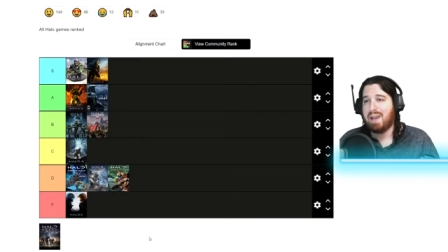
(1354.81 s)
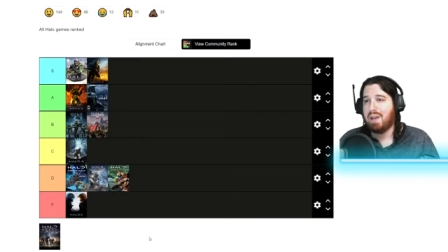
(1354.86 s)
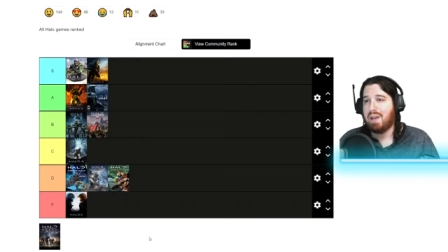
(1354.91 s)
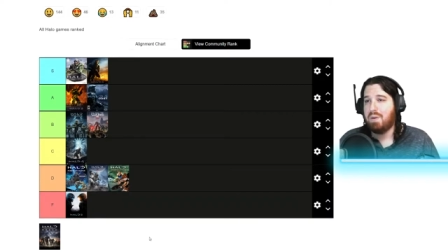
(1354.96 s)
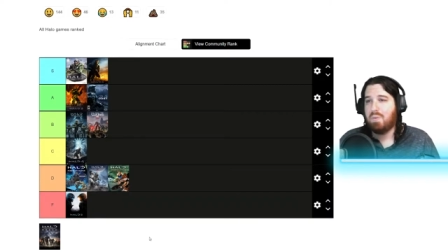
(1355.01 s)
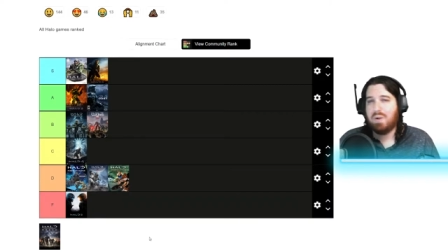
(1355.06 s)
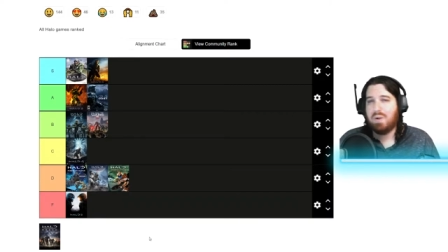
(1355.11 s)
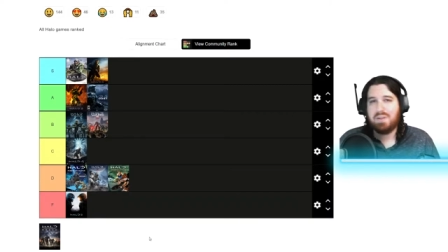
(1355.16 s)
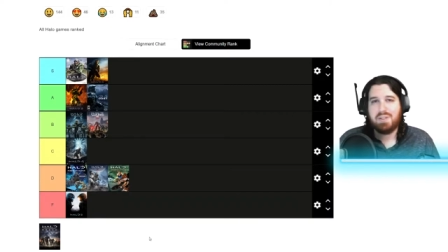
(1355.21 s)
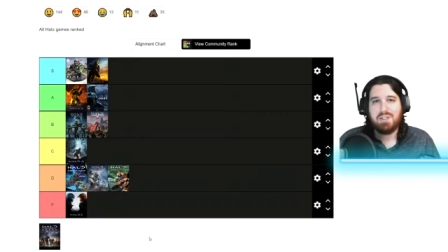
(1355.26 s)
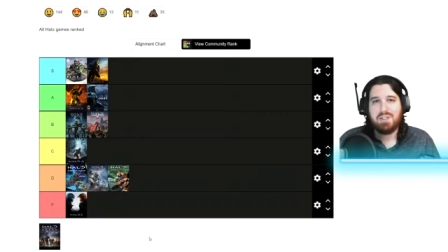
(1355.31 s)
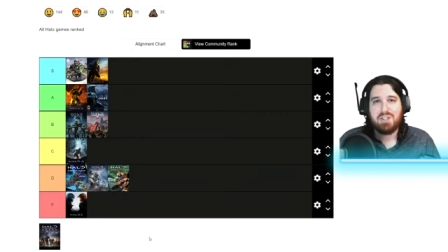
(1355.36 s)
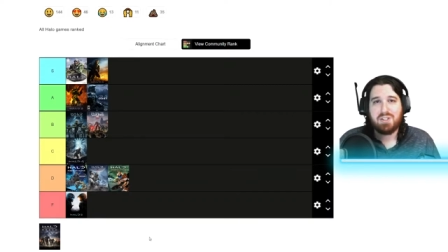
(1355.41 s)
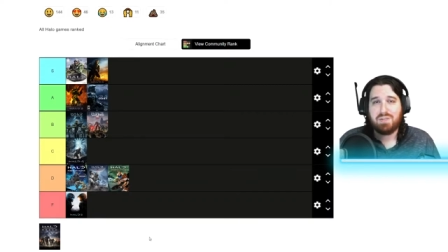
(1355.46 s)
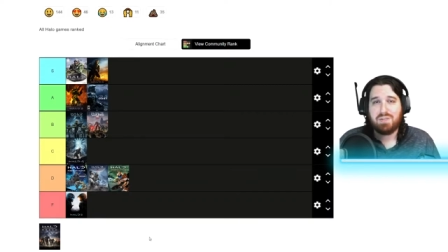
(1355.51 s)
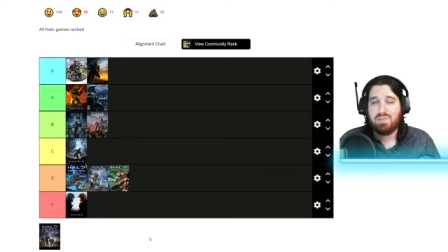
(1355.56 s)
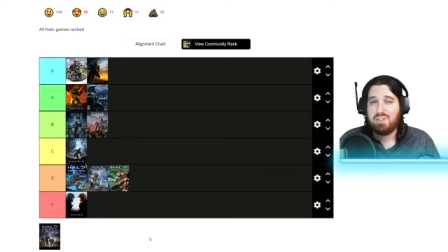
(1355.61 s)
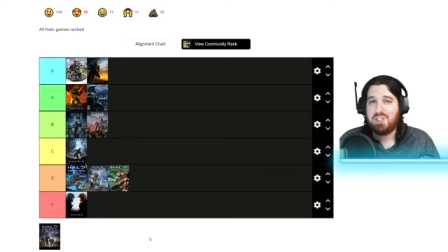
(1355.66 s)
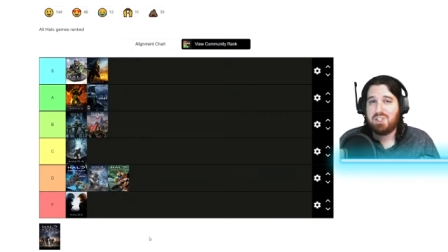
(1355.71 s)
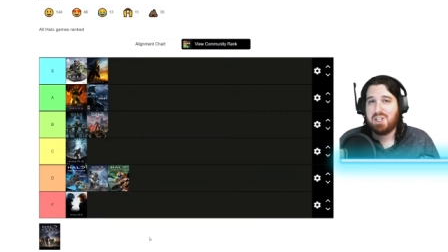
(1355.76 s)
It wasn't
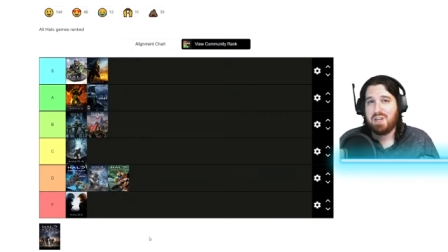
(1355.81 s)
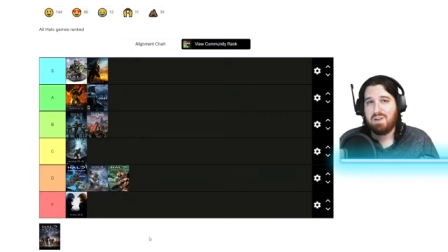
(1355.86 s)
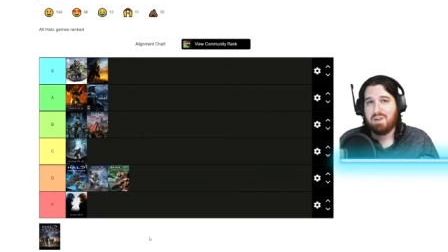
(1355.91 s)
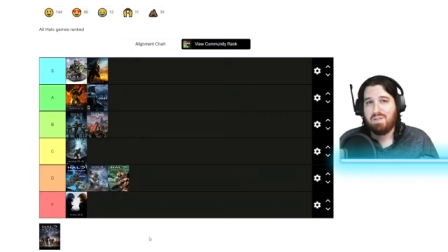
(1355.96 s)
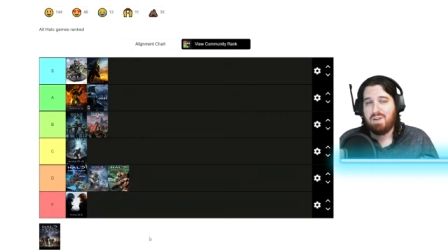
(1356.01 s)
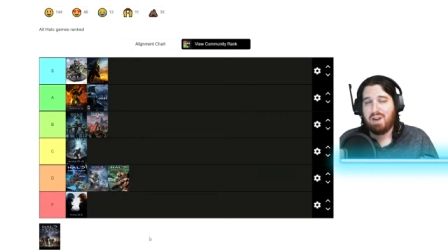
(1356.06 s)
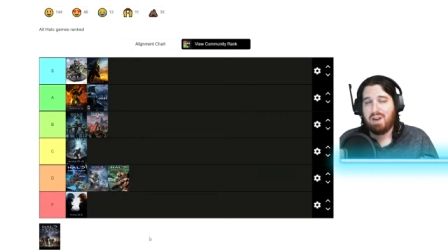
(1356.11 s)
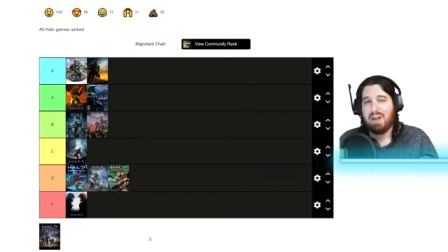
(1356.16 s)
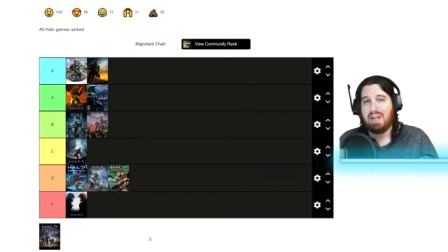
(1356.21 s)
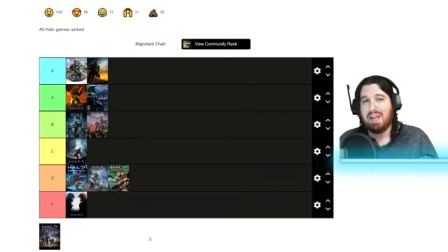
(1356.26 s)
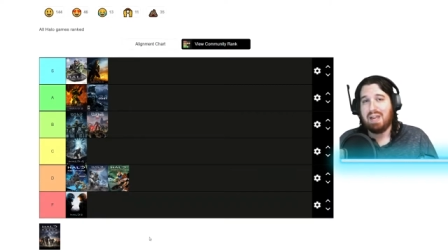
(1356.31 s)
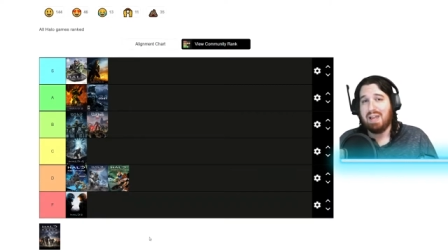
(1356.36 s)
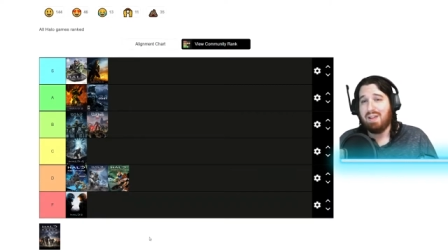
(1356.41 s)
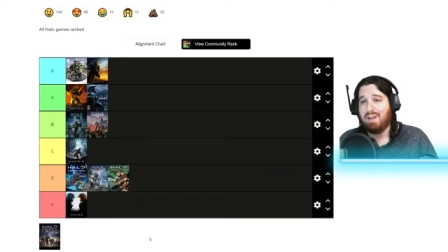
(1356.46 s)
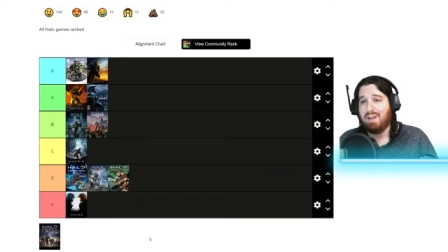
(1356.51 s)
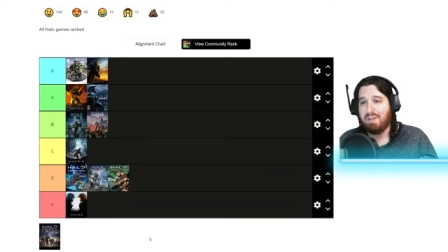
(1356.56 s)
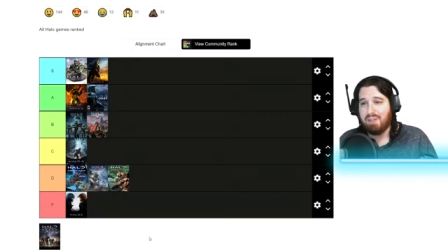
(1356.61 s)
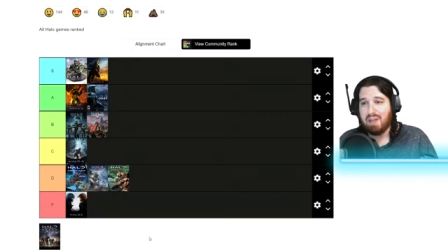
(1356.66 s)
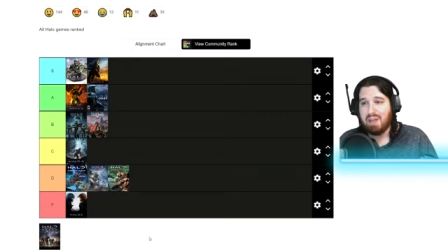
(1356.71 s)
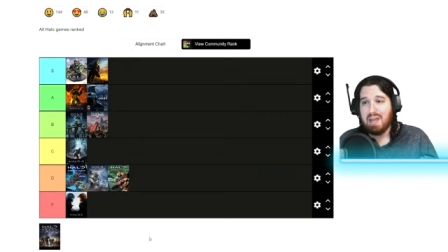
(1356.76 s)
just regenerating health.